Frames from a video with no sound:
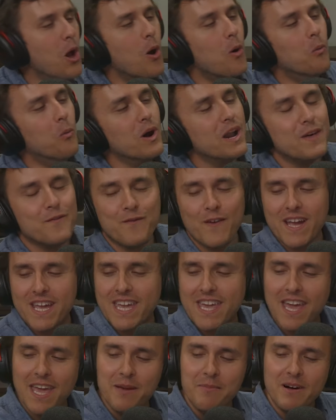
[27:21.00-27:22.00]
What if I
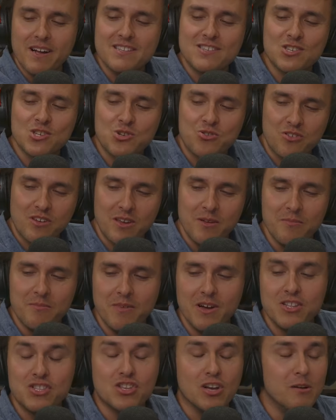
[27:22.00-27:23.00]
came on stream
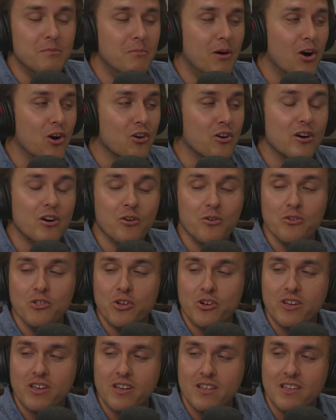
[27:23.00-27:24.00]
tomorrow
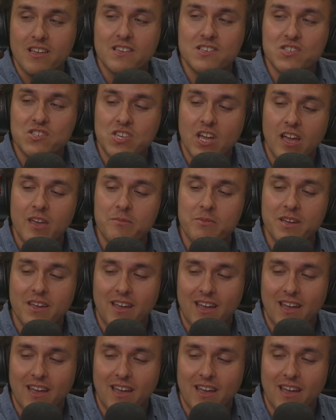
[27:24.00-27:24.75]
looking like Simon